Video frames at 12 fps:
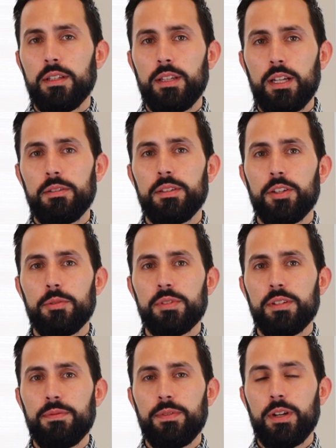Now, in terms
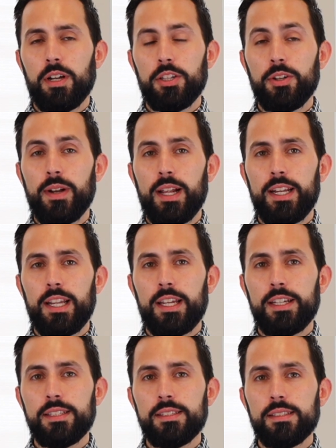of other
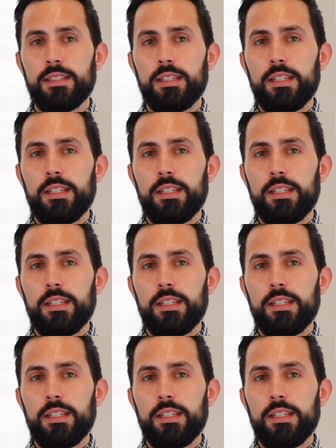highlights,